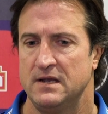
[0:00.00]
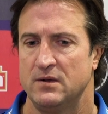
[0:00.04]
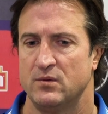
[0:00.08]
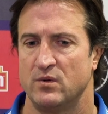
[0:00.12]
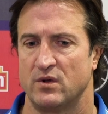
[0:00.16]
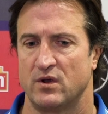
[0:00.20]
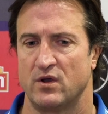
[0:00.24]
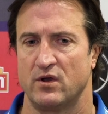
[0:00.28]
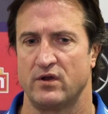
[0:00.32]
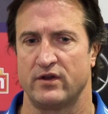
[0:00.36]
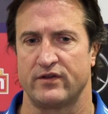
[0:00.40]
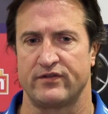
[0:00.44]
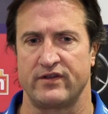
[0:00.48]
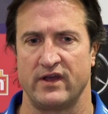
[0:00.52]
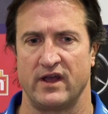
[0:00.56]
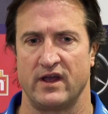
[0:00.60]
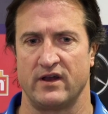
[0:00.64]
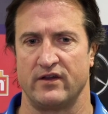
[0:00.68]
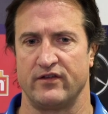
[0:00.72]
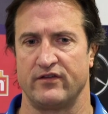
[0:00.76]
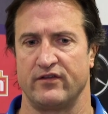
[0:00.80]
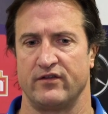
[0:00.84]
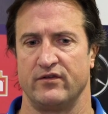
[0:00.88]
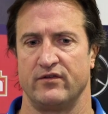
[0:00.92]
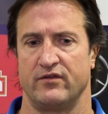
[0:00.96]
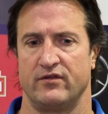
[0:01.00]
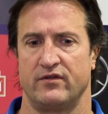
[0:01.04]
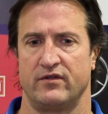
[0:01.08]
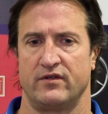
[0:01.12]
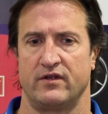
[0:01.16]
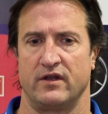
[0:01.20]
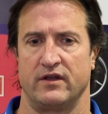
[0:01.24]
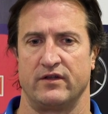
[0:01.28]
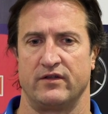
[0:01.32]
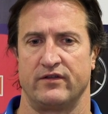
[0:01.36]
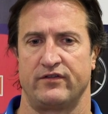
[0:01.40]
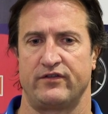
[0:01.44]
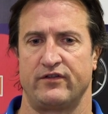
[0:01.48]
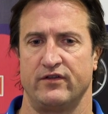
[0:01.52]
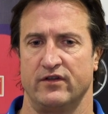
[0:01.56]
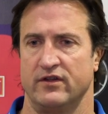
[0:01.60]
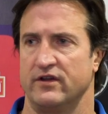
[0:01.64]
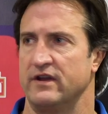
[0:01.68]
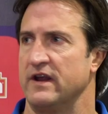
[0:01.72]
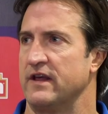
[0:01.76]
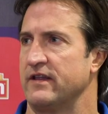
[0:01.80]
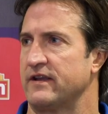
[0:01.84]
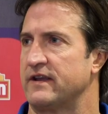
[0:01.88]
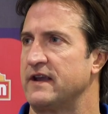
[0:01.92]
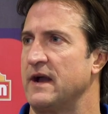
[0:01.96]
We've got it down as a, still
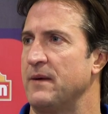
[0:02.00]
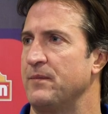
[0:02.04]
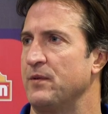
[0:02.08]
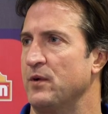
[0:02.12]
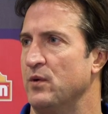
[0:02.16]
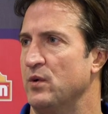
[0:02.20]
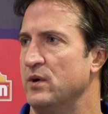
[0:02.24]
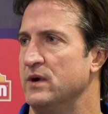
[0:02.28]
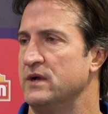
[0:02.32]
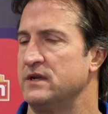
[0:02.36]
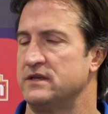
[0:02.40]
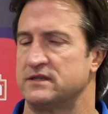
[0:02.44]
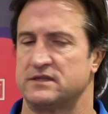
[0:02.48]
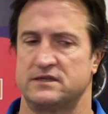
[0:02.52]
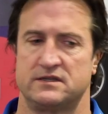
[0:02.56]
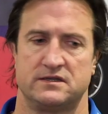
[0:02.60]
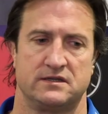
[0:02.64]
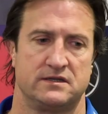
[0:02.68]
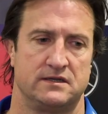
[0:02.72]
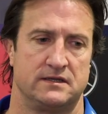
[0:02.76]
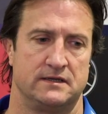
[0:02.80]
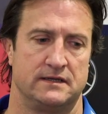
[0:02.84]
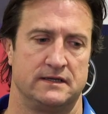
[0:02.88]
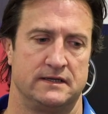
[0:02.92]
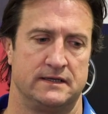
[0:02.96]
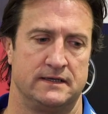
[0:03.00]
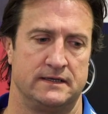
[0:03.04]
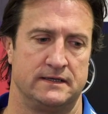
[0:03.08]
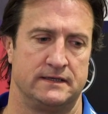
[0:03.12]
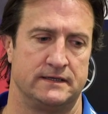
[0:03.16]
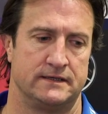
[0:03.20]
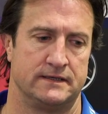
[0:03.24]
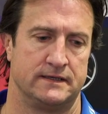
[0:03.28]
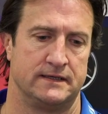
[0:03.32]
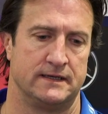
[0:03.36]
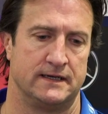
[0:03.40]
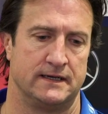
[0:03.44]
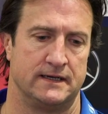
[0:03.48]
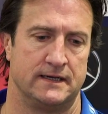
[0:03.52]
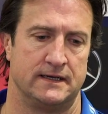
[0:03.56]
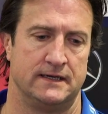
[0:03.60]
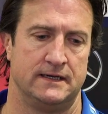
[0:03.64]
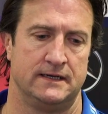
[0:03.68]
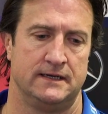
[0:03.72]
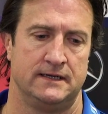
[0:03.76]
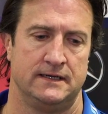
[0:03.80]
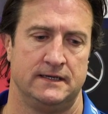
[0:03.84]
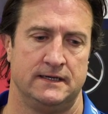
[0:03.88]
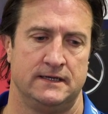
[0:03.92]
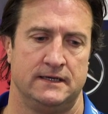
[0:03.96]
another couple of weeks, and. Uh,
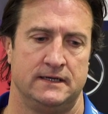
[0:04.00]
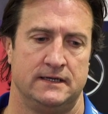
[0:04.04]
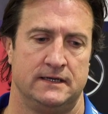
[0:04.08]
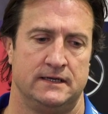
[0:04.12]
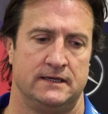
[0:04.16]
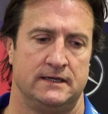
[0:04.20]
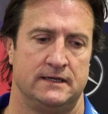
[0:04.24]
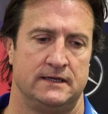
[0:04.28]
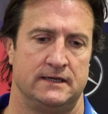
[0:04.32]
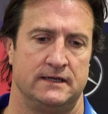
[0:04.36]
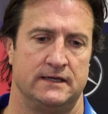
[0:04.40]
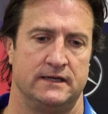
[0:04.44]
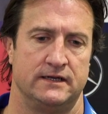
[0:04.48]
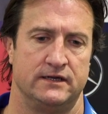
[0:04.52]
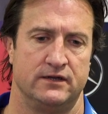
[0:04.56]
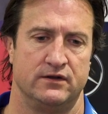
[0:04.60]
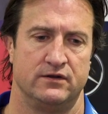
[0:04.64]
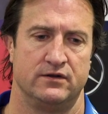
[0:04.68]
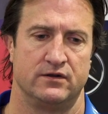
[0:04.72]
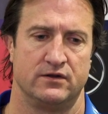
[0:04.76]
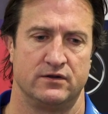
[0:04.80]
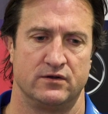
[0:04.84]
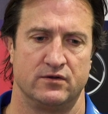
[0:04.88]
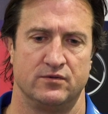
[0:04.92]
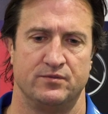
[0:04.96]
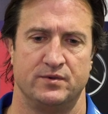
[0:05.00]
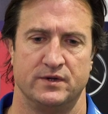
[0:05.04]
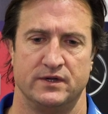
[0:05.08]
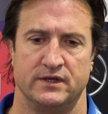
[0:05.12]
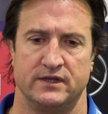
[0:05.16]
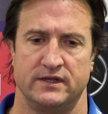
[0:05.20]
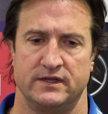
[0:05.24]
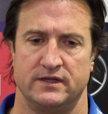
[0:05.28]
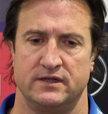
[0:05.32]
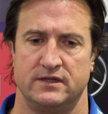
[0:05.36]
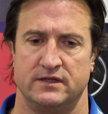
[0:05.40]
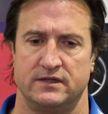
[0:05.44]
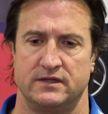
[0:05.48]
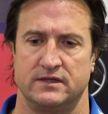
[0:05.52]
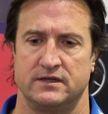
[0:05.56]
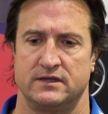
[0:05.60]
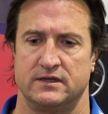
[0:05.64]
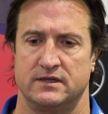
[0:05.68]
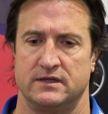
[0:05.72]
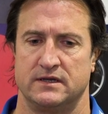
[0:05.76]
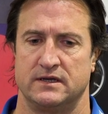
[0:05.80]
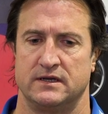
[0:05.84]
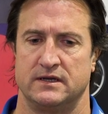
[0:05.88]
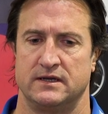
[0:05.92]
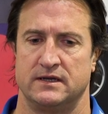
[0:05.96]
and it, will be,
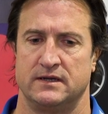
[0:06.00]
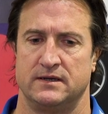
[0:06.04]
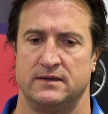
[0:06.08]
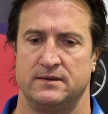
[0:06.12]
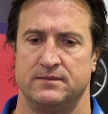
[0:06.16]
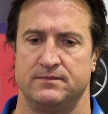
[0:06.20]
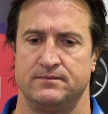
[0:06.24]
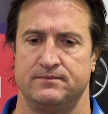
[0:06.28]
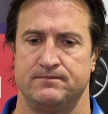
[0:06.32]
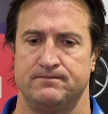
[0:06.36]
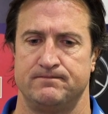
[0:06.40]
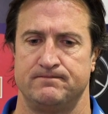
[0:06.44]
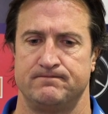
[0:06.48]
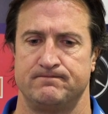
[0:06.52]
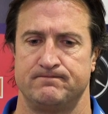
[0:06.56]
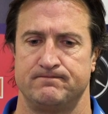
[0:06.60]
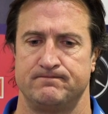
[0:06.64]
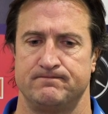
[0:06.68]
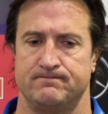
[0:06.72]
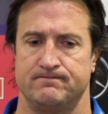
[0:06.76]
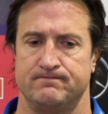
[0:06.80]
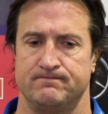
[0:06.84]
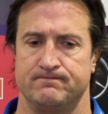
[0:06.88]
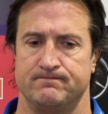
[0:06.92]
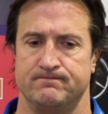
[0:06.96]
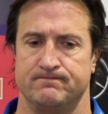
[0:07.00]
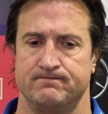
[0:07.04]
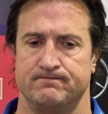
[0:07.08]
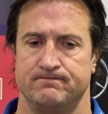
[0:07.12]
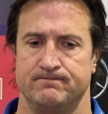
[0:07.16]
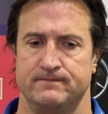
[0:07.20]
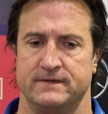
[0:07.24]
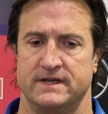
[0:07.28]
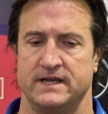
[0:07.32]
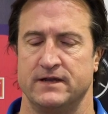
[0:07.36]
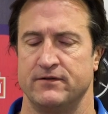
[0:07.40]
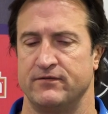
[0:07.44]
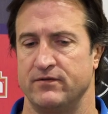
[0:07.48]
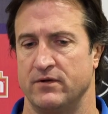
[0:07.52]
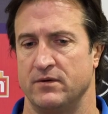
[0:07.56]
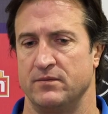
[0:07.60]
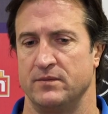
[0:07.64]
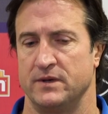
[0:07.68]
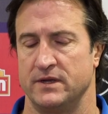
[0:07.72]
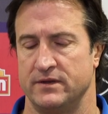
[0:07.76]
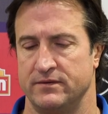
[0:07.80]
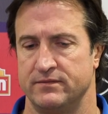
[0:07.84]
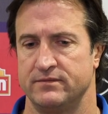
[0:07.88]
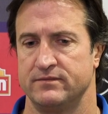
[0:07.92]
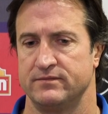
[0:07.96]
um, yeah, I
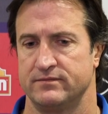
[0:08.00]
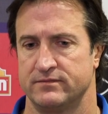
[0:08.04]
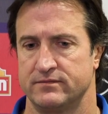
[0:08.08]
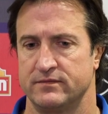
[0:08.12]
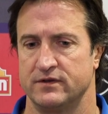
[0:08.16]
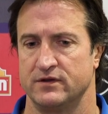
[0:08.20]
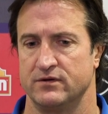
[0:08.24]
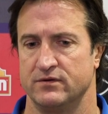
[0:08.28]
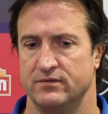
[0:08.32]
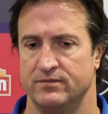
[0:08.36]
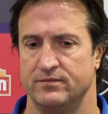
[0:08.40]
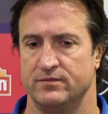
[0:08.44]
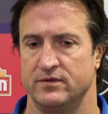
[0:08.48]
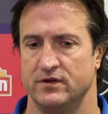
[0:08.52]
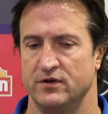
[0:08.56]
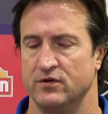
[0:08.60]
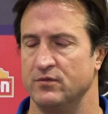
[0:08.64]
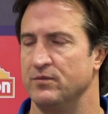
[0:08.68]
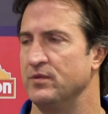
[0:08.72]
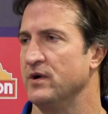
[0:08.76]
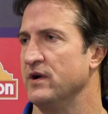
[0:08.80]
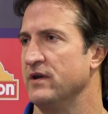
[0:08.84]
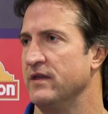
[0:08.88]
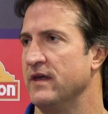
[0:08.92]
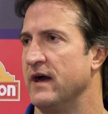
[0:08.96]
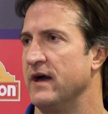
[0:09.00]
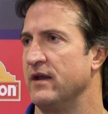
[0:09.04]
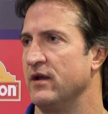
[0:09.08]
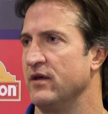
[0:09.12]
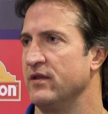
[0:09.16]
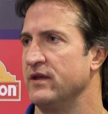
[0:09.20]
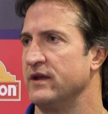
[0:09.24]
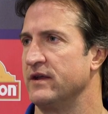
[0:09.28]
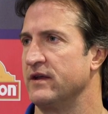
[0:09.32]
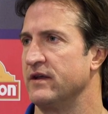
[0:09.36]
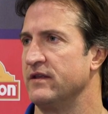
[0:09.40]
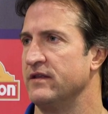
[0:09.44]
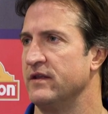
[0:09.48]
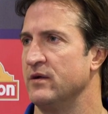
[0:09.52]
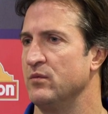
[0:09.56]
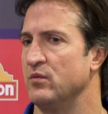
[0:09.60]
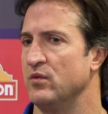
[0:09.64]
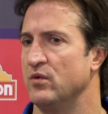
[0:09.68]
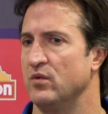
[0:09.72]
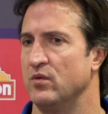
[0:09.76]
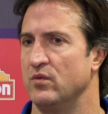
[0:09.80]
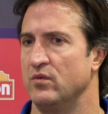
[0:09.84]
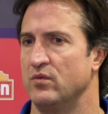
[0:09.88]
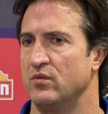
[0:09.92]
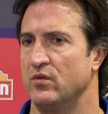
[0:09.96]
mean, it'll it'll be that I think, and then
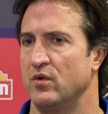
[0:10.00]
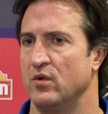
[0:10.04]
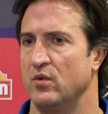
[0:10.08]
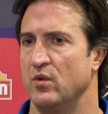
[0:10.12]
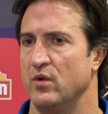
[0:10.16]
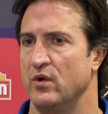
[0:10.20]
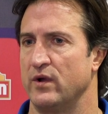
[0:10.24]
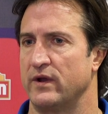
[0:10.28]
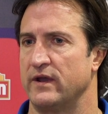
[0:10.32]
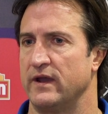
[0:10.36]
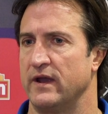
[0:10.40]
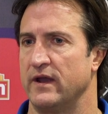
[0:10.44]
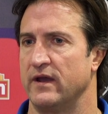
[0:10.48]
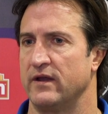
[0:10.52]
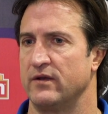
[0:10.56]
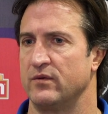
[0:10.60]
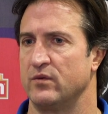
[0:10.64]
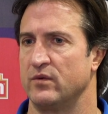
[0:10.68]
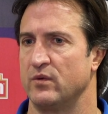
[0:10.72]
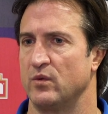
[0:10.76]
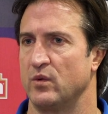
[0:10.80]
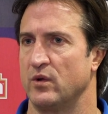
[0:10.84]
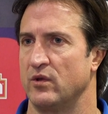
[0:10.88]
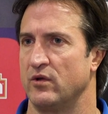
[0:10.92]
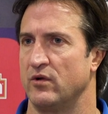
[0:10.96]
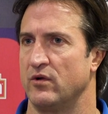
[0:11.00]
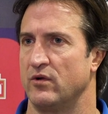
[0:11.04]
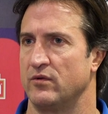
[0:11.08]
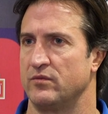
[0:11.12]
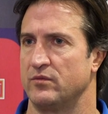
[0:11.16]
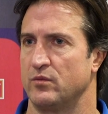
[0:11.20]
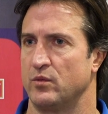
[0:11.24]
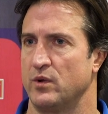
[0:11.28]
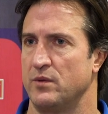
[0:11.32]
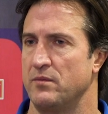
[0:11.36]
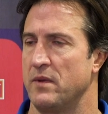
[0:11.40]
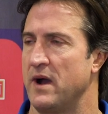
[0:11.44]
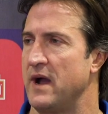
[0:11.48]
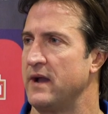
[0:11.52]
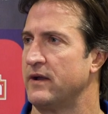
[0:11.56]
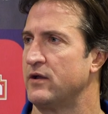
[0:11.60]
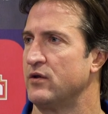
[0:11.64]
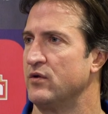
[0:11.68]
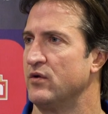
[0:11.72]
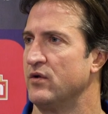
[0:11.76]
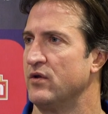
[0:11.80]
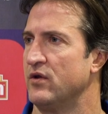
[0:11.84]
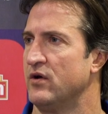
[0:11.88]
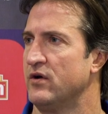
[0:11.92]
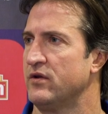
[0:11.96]
we'll we'll work out whether or not we make it
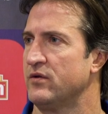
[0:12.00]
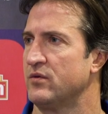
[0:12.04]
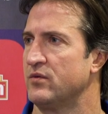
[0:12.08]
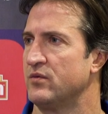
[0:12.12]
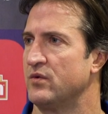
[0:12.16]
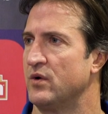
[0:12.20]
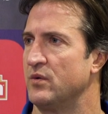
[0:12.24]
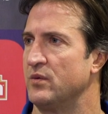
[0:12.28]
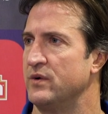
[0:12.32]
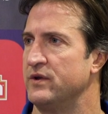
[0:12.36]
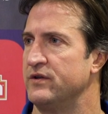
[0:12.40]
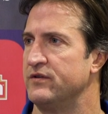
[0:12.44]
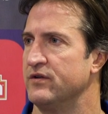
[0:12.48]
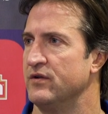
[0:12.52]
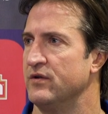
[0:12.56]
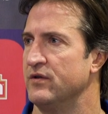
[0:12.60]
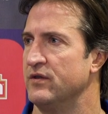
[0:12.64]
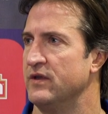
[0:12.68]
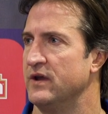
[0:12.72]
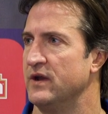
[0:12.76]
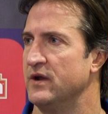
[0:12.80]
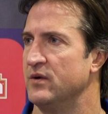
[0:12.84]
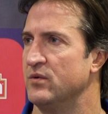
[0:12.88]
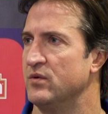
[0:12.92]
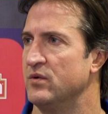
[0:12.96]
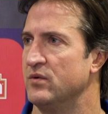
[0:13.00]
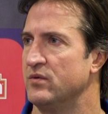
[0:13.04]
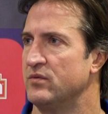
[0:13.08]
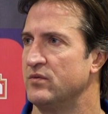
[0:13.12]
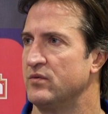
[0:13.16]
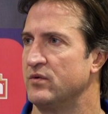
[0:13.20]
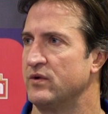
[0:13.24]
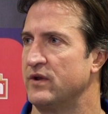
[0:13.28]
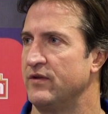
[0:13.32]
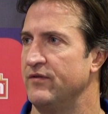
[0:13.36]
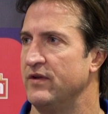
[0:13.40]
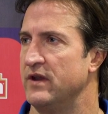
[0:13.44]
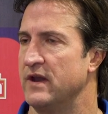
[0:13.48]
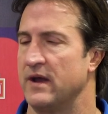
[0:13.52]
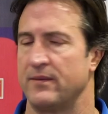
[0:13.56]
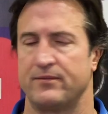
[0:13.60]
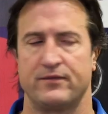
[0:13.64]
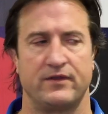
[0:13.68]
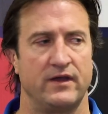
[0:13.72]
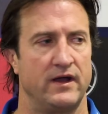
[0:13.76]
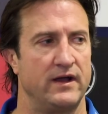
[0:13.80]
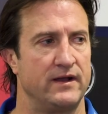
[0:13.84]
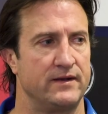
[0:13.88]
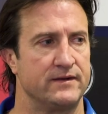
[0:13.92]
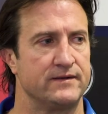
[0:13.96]
or not. What we do there, we'll, we'll give you an
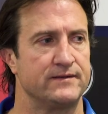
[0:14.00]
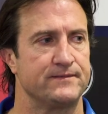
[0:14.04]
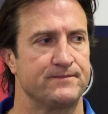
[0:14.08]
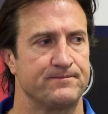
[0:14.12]
update.